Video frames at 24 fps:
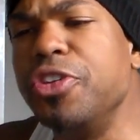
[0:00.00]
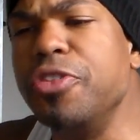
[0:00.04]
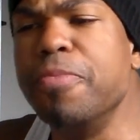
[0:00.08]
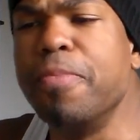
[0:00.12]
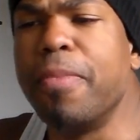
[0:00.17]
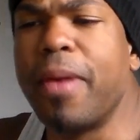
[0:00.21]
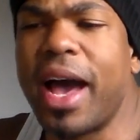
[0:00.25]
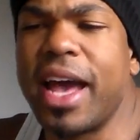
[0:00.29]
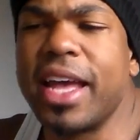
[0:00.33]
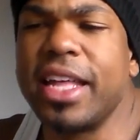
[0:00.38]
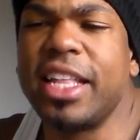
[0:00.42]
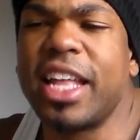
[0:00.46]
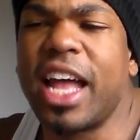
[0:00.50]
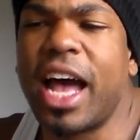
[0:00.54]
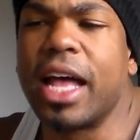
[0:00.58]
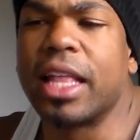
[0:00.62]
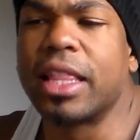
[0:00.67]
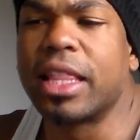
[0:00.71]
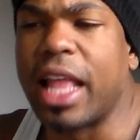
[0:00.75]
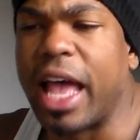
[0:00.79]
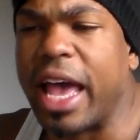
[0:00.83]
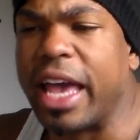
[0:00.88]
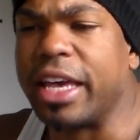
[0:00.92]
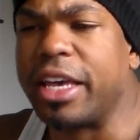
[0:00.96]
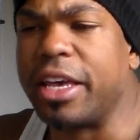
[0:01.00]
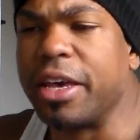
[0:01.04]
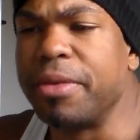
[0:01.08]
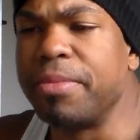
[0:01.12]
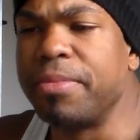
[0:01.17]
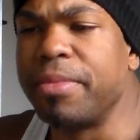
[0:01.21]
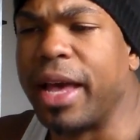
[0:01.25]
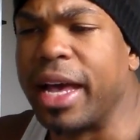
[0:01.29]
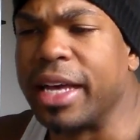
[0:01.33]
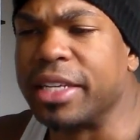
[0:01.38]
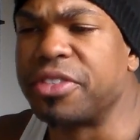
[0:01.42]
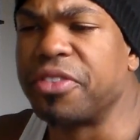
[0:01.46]
You might not like
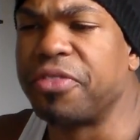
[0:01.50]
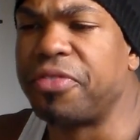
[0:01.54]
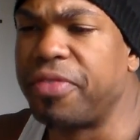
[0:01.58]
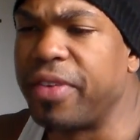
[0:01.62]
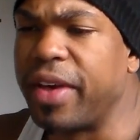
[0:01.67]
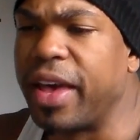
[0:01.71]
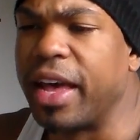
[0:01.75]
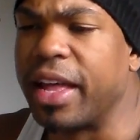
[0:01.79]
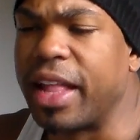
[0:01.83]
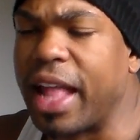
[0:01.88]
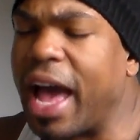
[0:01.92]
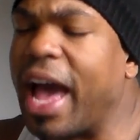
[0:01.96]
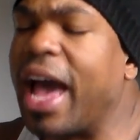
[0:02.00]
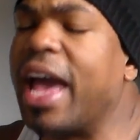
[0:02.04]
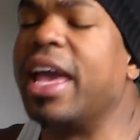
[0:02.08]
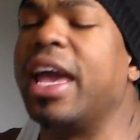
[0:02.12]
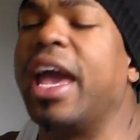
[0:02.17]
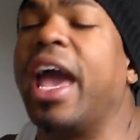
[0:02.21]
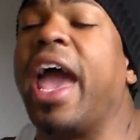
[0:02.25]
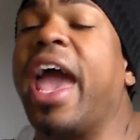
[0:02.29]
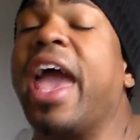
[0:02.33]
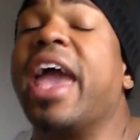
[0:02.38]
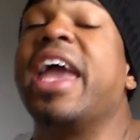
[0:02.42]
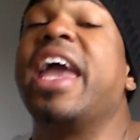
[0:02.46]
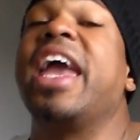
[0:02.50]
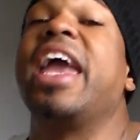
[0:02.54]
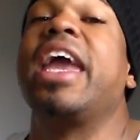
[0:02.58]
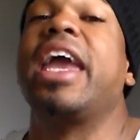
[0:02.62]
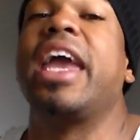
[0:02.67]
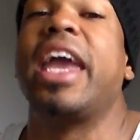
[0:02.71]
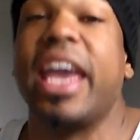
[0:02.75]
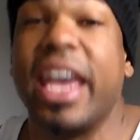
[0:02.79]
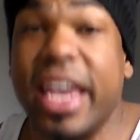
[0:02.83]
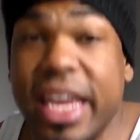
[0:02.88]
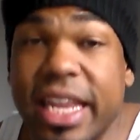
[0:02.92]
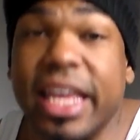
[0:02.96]
him as a fan. I
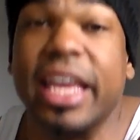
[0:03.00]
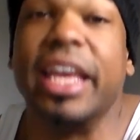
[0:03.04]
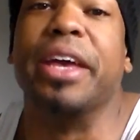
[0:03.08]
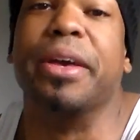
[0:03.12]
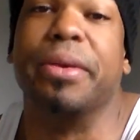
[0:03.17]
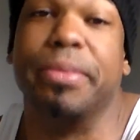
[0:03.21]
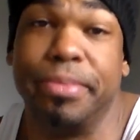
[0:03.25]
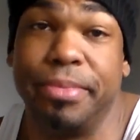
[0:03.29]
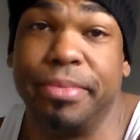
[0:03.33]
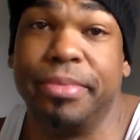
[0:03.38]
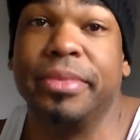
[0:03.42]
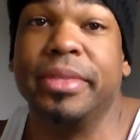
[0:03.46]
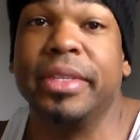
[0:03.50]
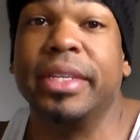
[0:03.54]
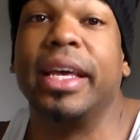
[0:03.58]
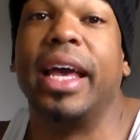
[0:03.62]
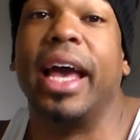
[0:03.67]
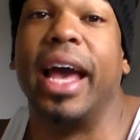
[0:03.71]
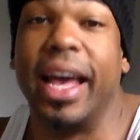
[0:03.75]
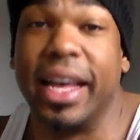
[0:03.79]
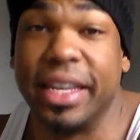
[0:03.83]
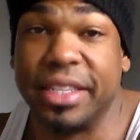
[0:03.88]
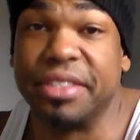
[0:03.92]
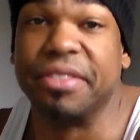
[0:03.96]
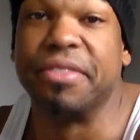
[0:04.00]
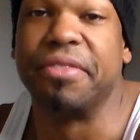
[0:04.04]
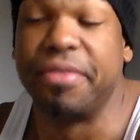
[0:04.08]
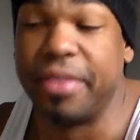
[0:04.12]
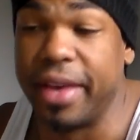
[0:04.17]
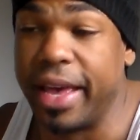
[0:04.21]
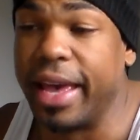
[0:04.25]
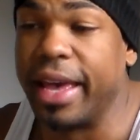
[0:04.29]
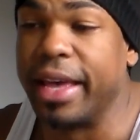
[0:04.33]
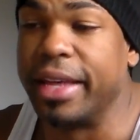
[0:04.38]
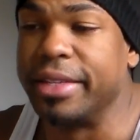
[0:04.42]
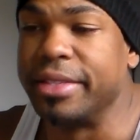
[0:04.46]
hate him as a
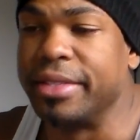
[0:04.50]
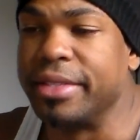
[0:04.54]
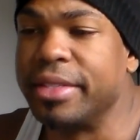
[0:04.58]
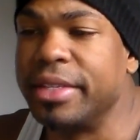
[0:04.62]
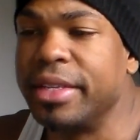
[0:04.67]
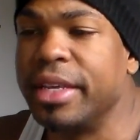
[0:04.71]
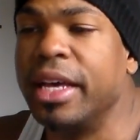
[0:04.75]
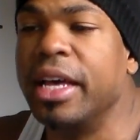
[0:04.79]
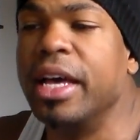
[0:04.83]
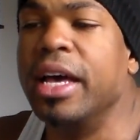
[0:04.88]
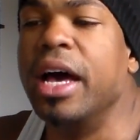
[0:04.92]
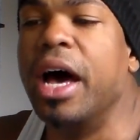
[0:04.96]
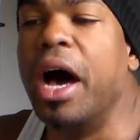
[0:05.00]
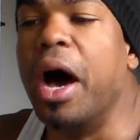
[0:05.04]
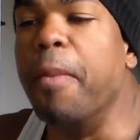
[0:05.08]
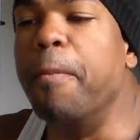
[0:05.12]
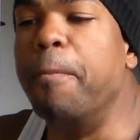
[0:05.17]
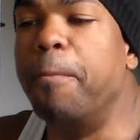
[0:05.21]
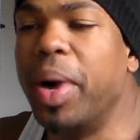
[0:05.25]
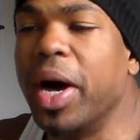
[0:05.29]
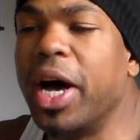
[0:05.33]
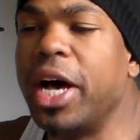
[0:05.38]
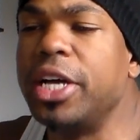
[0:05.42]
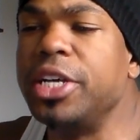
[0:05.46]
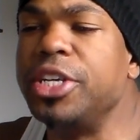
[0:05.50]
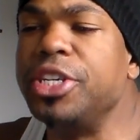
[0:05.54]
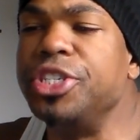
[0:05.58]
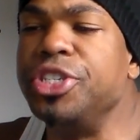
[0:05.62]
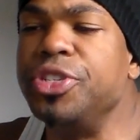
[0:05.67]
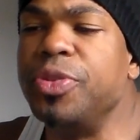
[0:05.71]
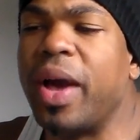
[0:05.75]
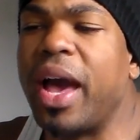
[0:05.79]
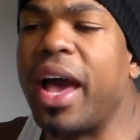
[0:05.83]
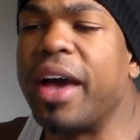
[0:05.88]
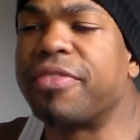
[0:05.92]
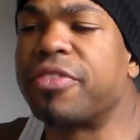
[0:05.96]
fan. But
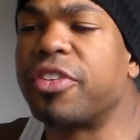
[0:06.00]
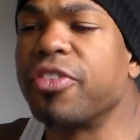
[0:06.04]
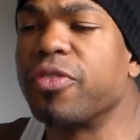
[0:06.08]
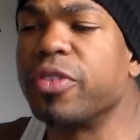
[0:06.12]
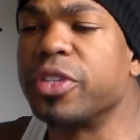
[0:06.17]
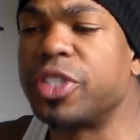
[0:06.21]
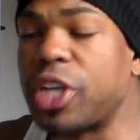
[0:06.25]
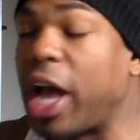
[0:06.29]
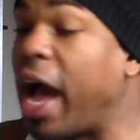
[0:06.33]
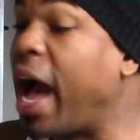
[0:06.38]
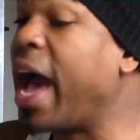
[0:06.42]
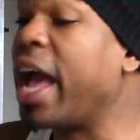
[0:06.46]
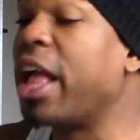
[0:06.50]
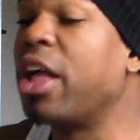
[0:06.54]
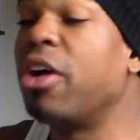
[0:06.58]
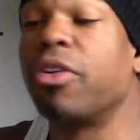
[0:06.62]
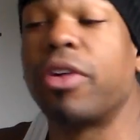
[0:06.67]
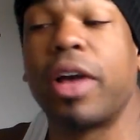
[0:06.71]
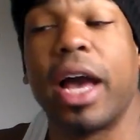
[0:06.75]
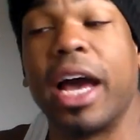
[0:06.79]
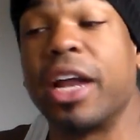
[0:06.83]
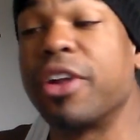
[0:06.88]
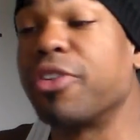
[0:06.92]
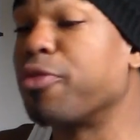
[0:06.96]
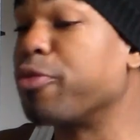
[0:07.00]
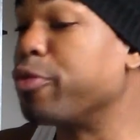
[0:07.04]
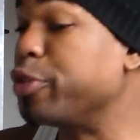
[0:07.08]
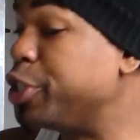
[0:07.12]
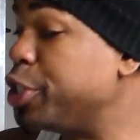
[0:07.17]
you have to I don't gotta